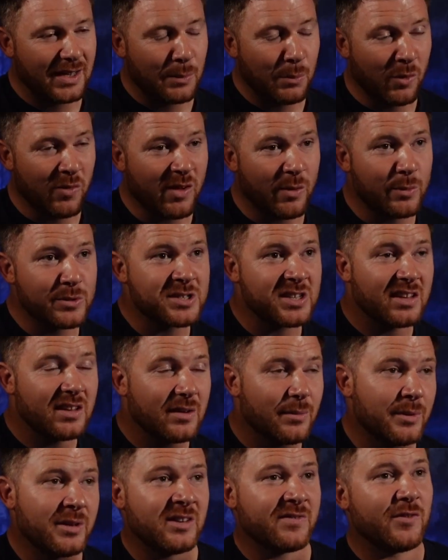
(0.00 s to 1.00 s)
well, that was it. I
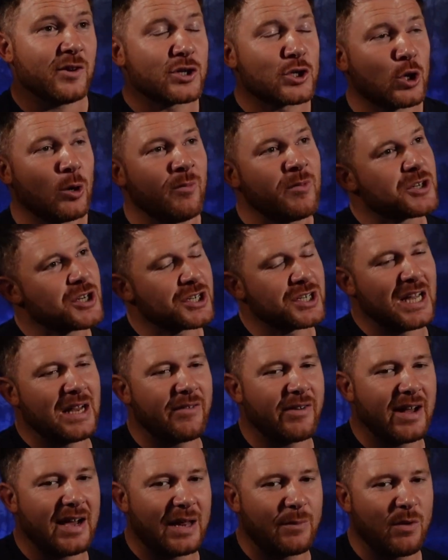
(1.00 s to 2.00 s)
mean, the first conversation I
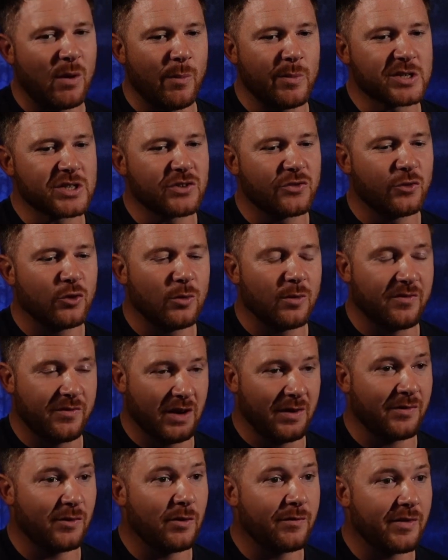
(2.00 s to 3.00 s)
ever had with him was through
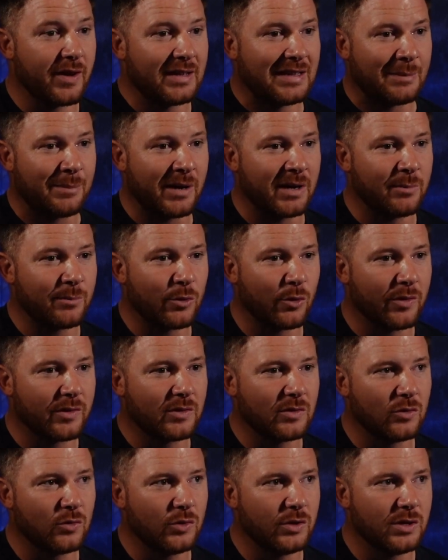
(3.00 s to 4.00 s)
a friend of mine, probably
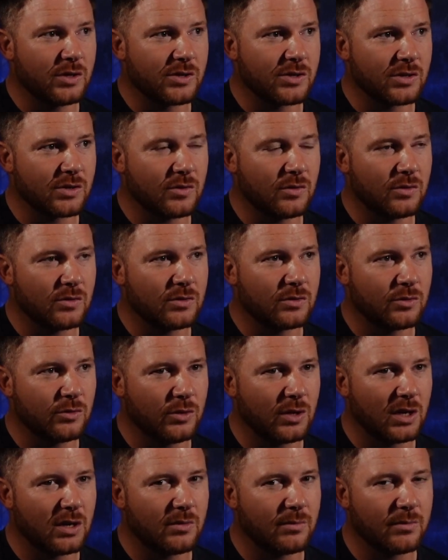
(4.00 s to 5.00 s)
2 years ago.
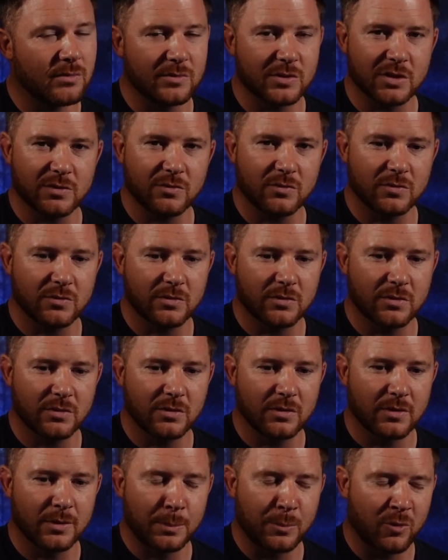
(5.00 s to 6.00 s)

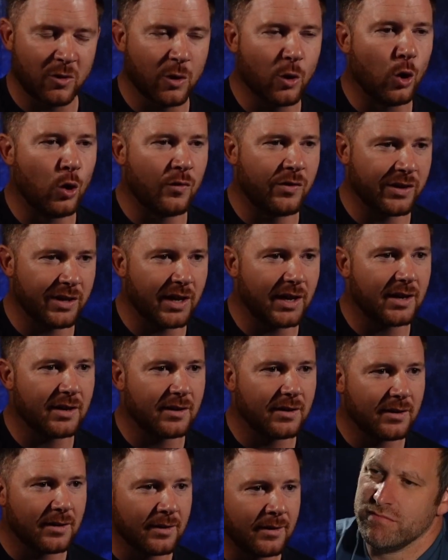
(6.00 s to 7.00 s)
Probably over that,
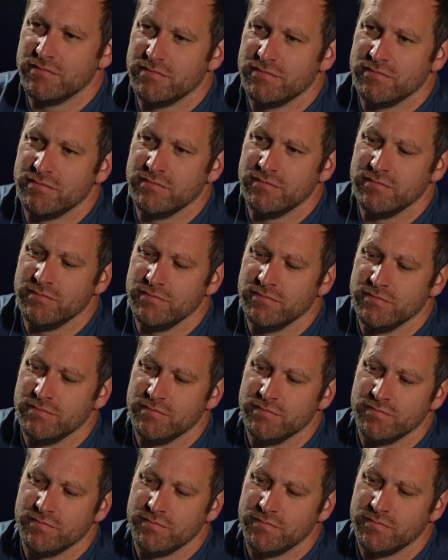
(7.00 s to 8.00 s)
and
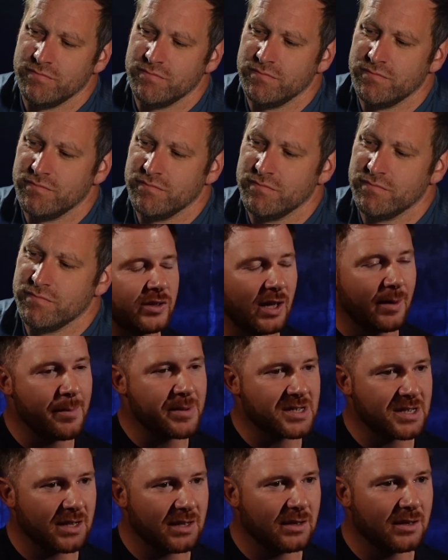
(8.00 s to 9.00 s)
he wouldn't go below
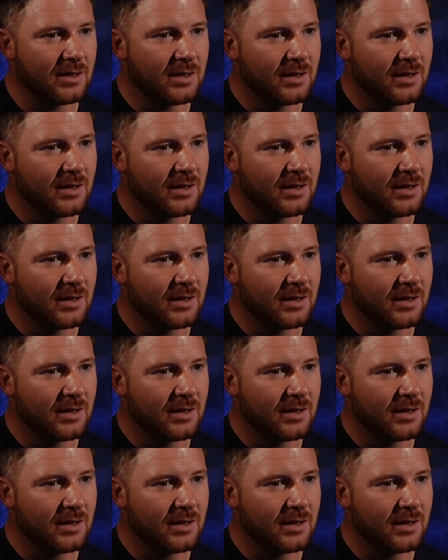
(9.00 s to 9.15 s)
10%.